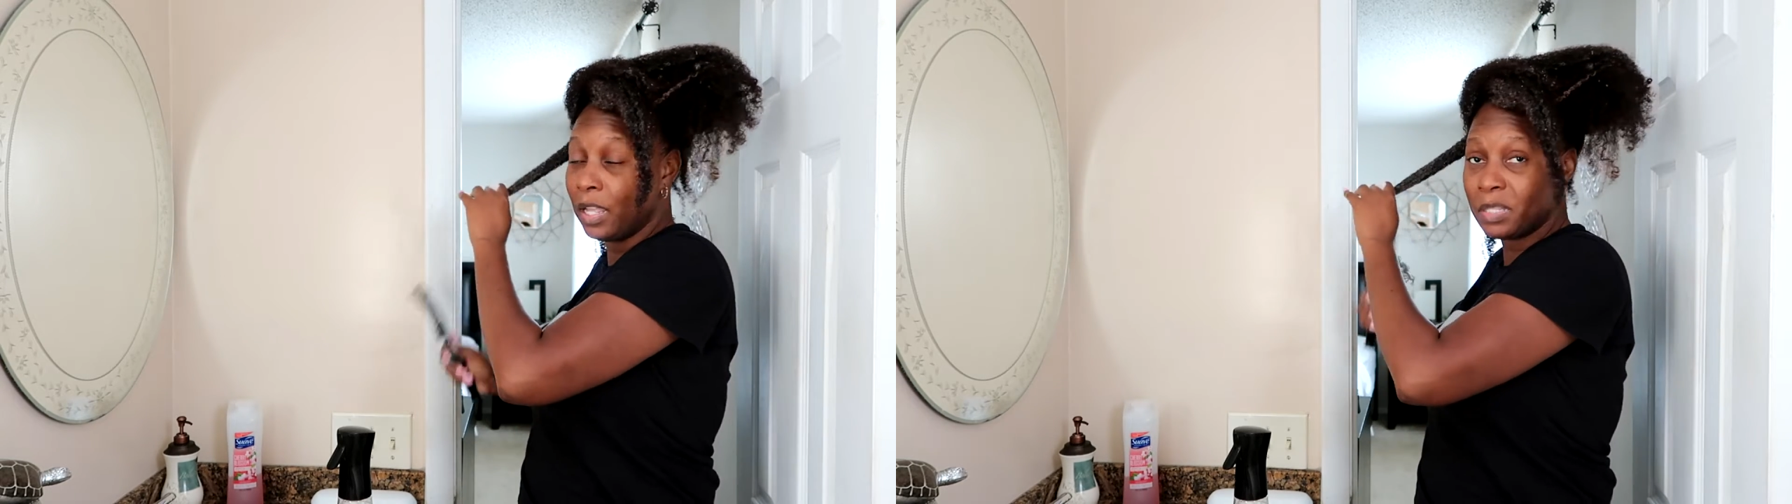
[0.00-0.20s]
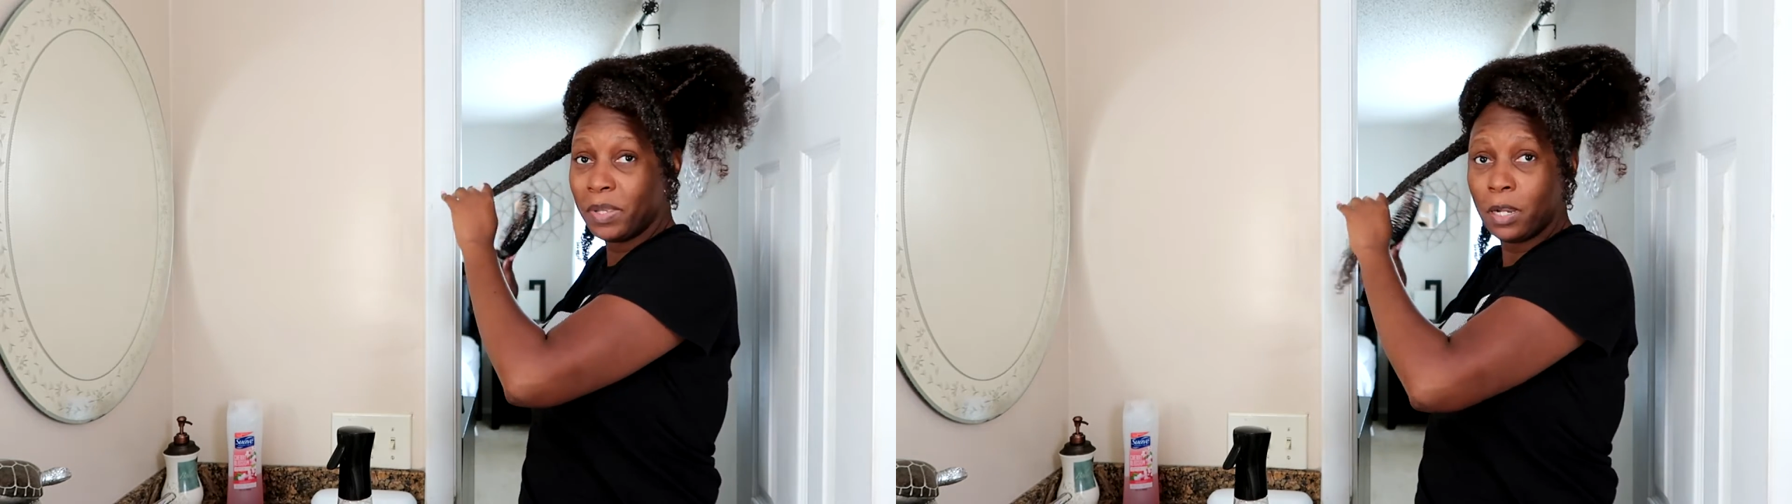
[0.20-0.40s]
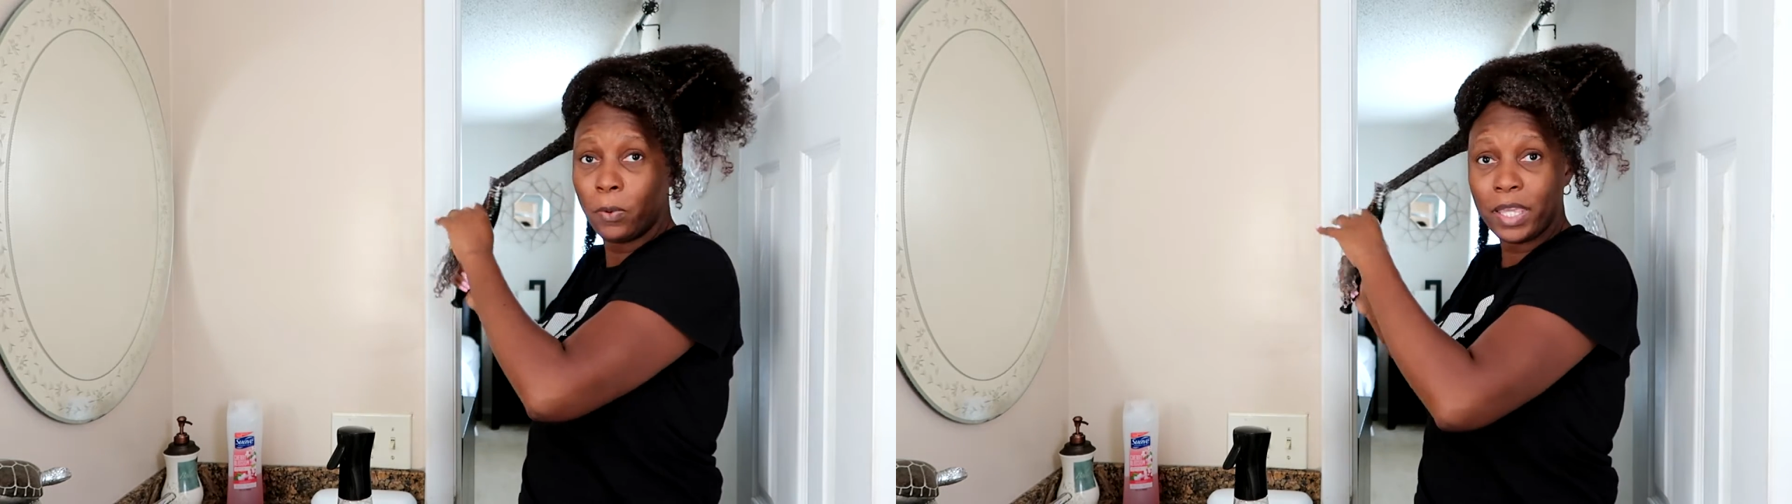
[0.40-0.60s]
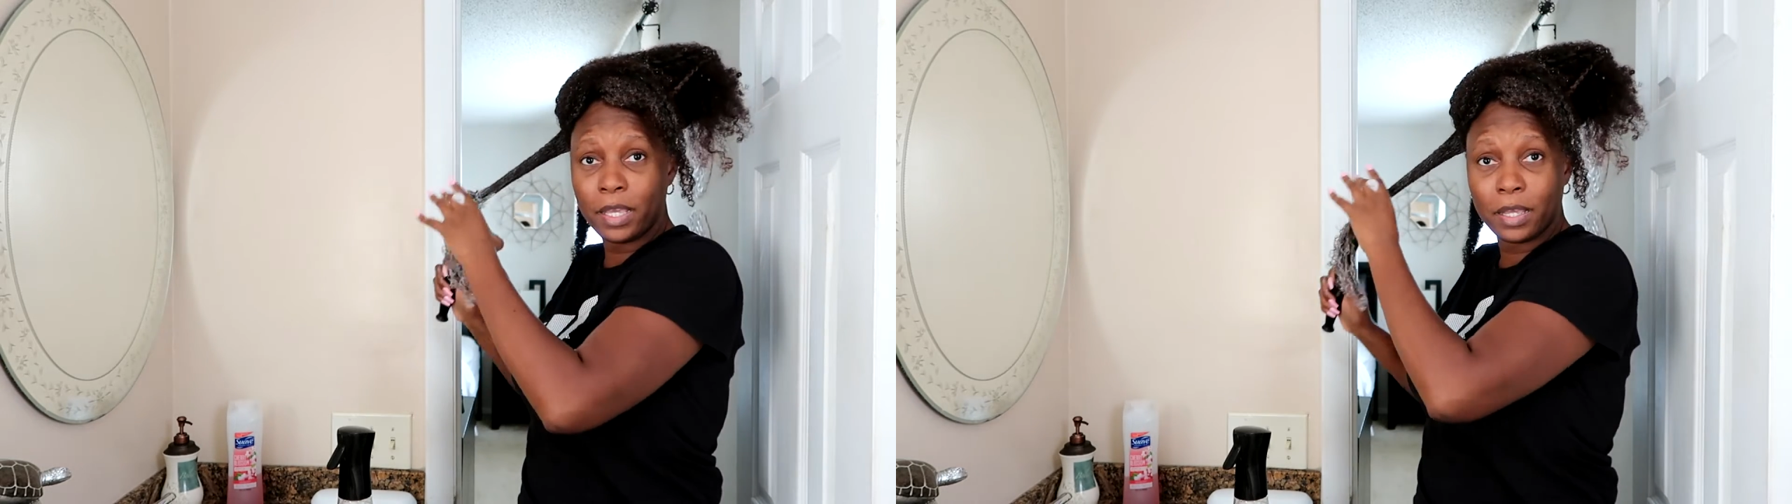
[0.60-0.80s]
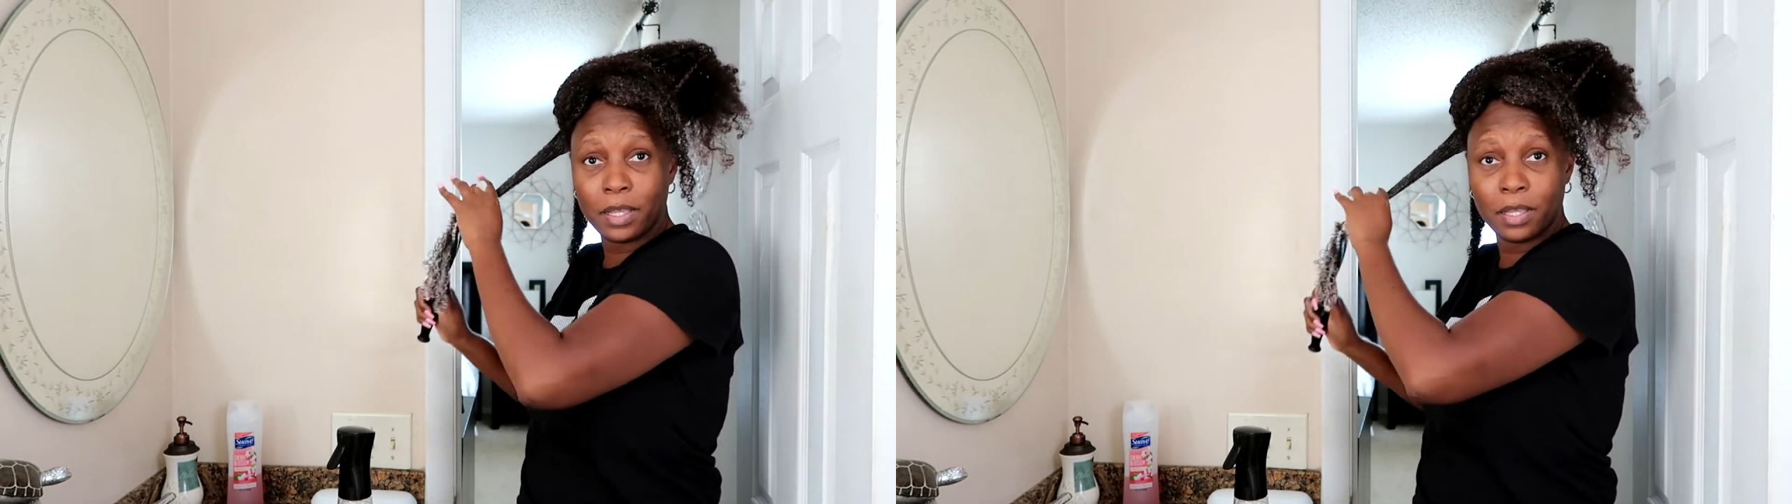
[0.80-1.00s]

It's been a week,